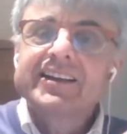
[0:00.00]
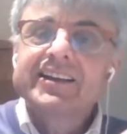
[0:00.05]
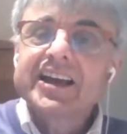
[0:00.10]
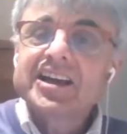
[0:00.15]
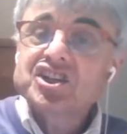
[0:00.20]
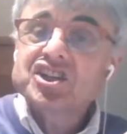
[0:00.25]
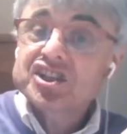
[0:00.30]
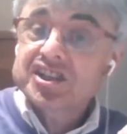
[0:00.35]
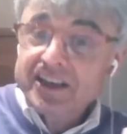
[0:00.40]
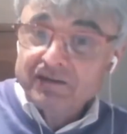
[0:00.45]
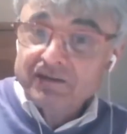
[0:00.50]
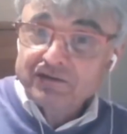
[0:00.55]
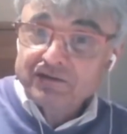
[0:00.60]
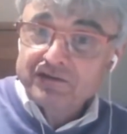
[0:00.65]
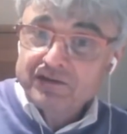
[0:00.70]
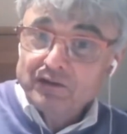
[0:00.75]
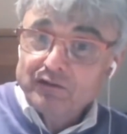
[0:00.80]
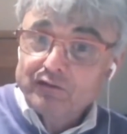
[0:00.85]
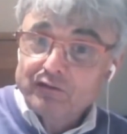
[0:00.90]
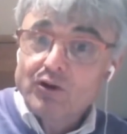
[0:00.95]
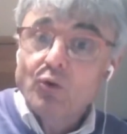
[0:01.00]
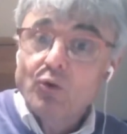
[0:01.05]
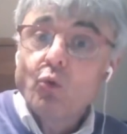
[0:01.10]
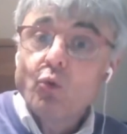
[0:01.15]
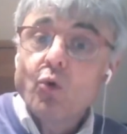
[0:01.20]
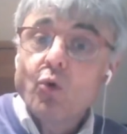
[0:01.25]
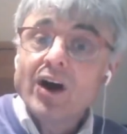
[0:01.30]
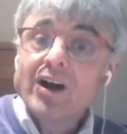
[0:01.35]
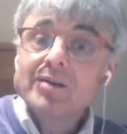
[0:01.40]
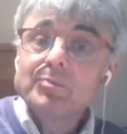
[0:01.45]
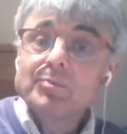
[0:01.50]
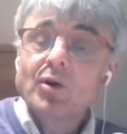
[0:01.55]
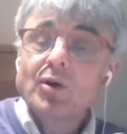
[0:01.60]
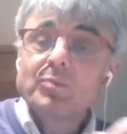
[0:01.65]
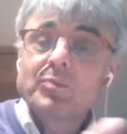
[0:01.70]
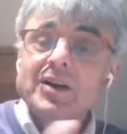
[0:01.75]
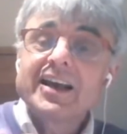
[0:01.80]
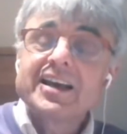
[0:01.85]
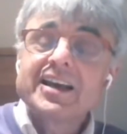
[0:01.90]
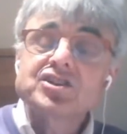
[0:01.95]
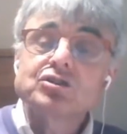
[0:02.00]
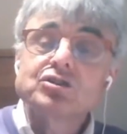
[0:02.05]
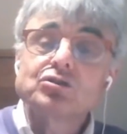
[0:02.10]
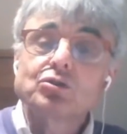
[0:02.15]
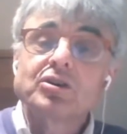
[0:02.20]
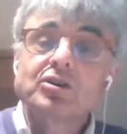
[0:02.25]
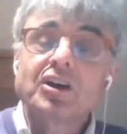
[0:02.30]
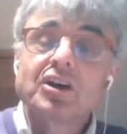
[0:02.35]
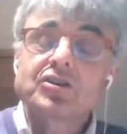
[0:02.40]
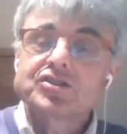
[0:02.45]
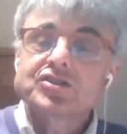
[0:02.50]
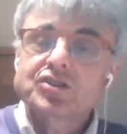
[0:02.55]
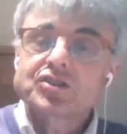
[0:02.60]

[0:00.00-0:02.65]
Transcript: they shift from one population to another.